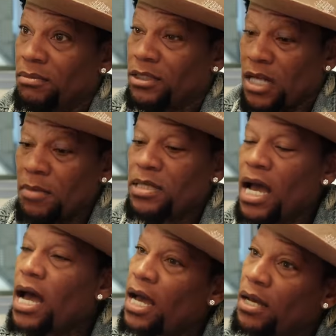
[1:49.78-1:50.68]

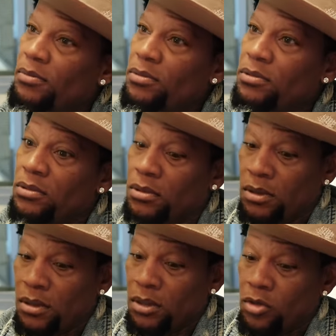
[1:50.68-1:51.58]
Sometimes...
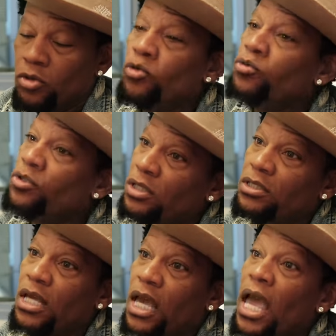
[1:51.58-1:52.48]
you
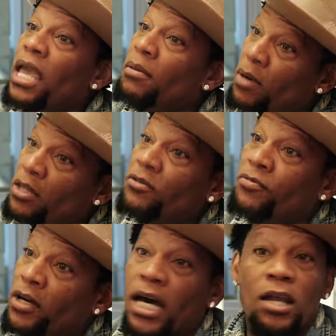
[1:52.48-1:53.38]
just say, hey,
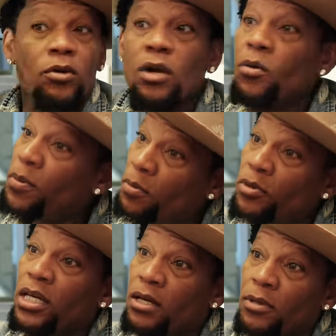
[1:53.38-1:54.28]
motherfucker, I don't care what people
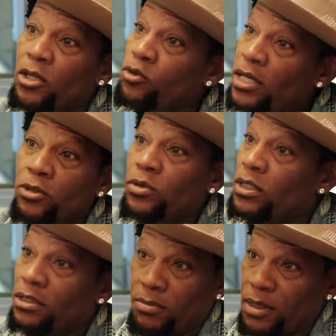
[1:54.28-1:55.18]
think of me. You ain't doing
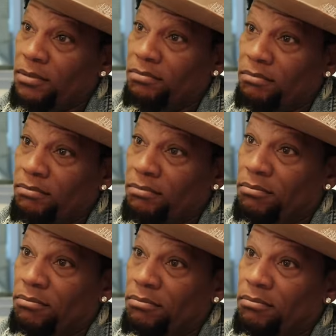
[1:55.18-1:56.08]
this to me.
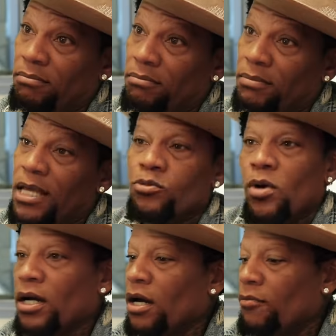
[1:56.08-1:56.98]
That's
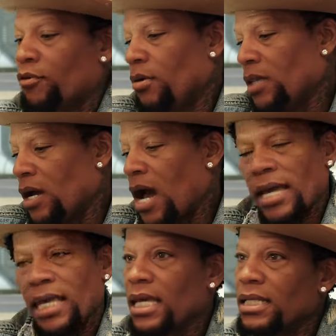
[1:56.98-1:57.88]
where I come from now. I
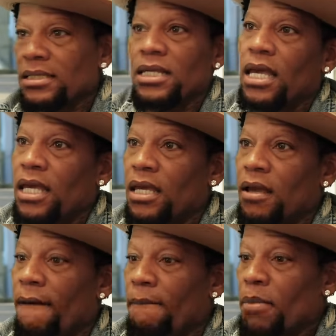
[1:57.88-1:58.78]
can't say
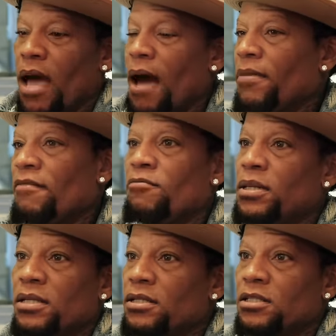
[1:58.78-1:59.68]
I've never
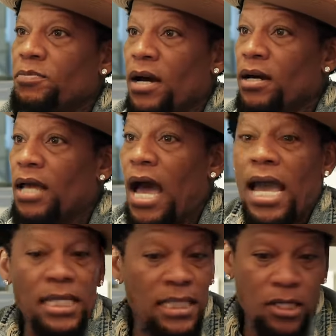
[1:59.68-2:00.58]
been in this spot.
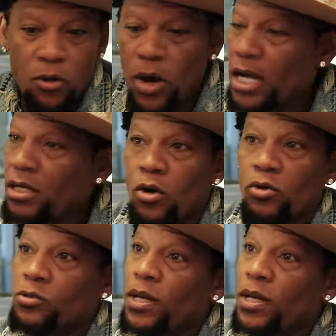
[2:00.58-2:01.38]
I ain't done no Old